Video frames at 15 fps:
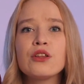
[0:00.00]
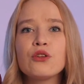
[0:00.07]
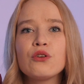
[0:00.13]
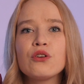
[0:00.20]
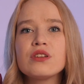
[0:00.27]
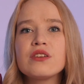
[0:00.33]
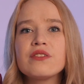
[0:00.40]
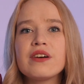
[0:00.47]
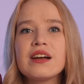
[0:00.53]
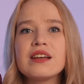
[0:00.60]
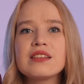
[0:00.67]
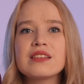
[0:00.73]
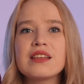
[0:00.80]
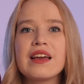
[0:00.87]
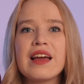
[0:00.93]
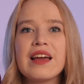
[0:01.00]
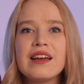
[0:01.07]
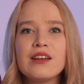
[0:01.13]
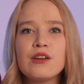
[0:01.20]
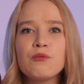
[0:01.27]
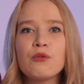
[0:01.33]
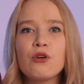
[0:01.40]
to a device a
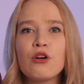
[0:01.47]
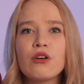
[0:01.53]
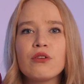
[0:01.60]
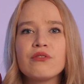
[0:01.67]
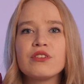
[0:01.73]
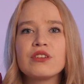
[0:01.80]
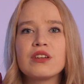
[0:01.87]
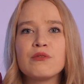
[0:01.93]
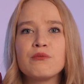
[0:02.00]
hidden program which